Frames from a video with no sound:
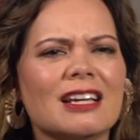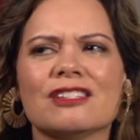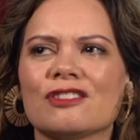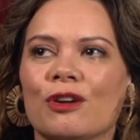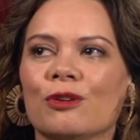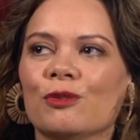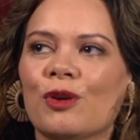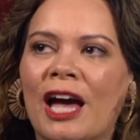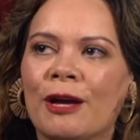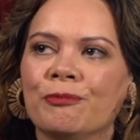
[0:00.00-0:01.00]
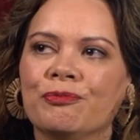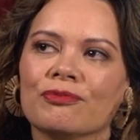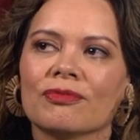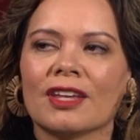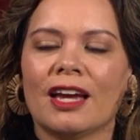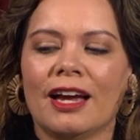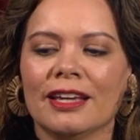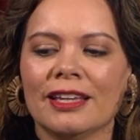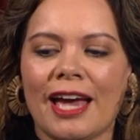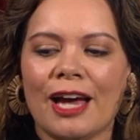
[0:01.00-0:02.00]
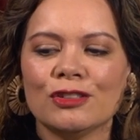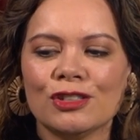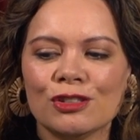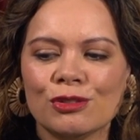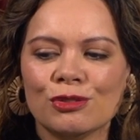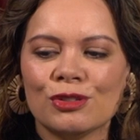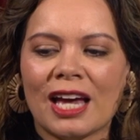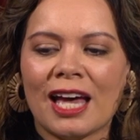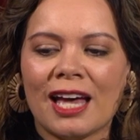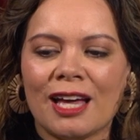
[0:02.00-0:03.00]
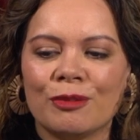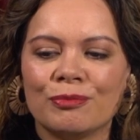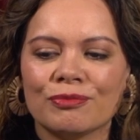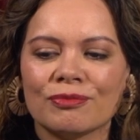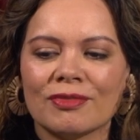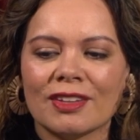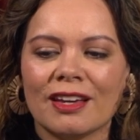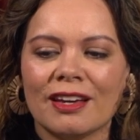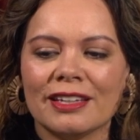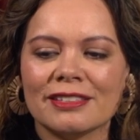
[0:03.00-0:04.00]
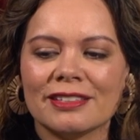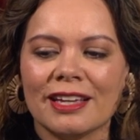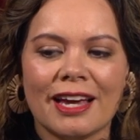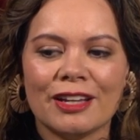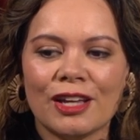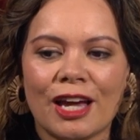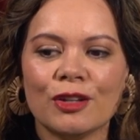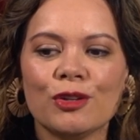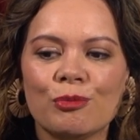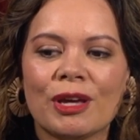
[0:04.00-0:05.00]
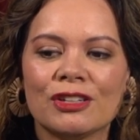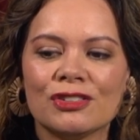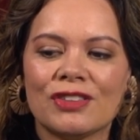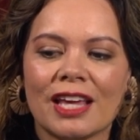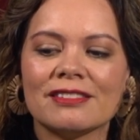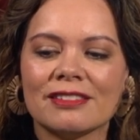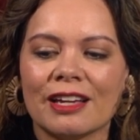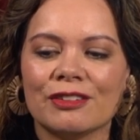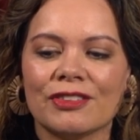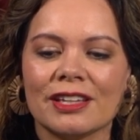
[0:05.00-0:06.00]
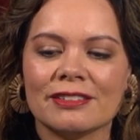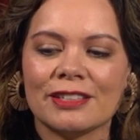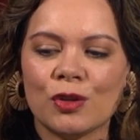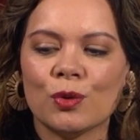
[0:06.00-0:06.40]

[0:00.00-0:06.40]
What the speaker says: So, how do you, how do you manage that side of things, that your